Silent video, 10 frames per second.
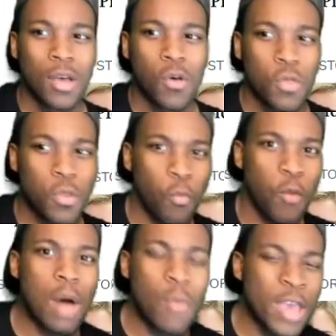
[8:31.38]
the
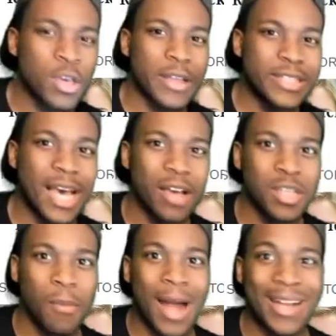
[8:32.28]
one way you can tell
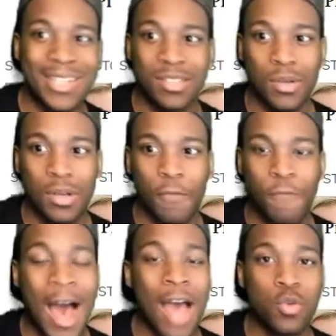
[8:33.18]
somebody's
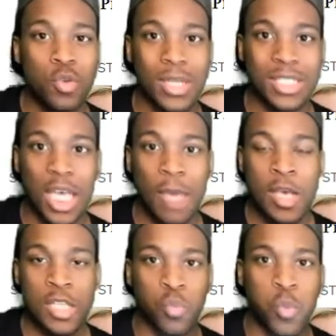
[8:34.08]
value to a team
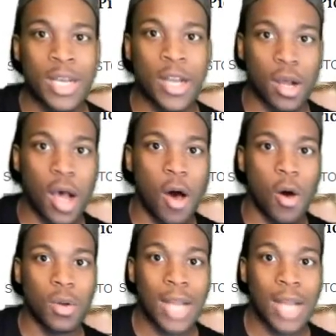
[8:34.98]
is when they're gone.